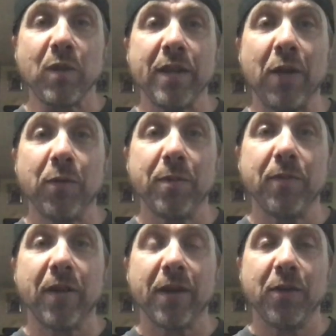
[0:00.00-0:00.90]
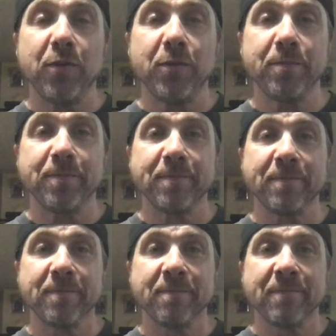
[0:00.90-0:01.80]
That would be very cool.
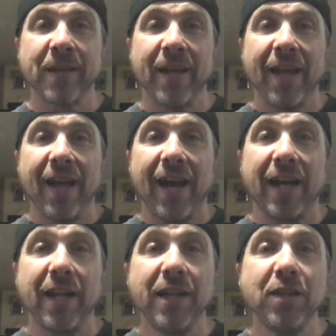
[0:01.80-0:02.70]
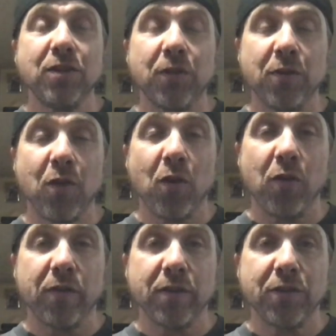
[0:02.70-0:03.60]
I'd like to turn
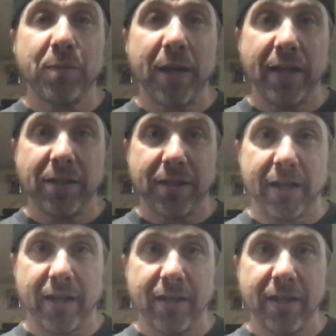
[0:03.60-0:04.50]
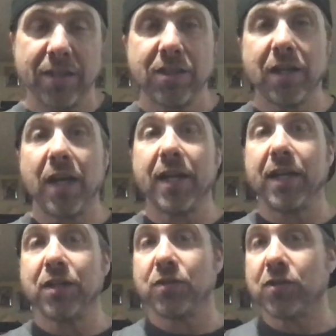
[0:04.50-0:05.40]
over to page 10 and just kind of get
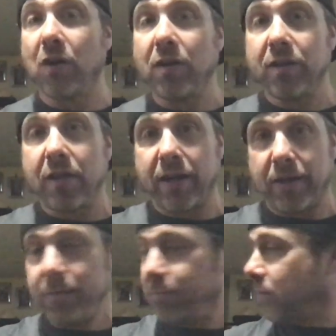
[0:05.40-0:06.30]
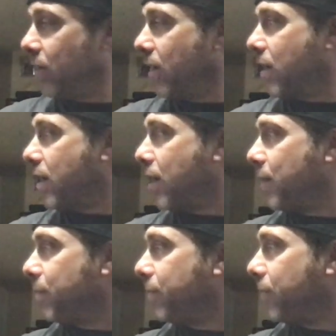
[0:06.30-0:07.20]
you started there.
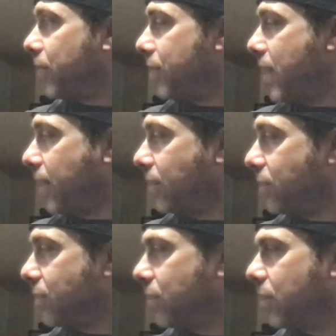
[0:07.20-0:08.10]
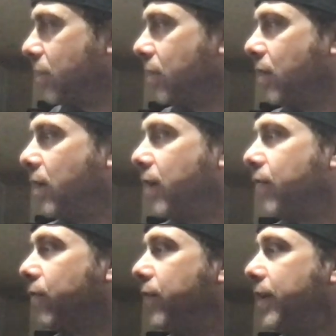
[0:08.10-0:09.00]
The next
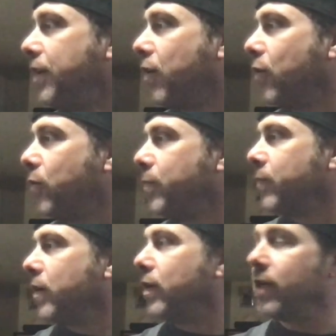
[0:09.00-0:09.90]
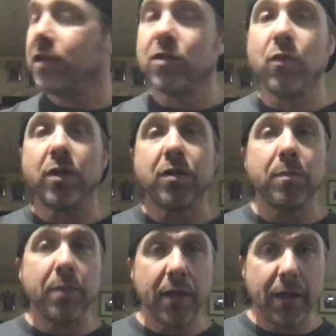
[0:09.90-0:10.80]
video is going to
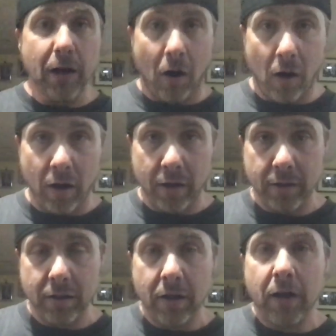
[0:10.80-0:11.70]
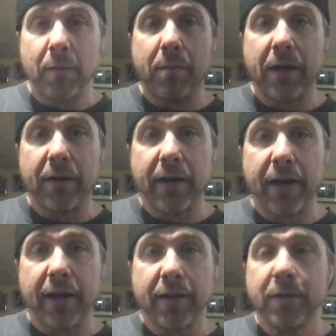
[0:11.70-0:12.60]
be on
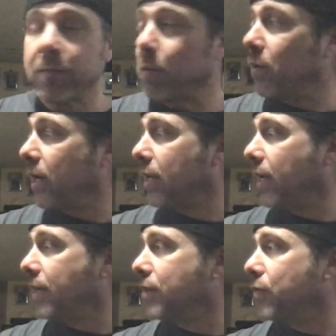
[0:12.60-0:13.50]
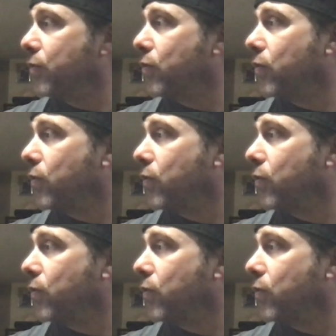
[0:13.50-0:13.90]
Marianne, but I'd like to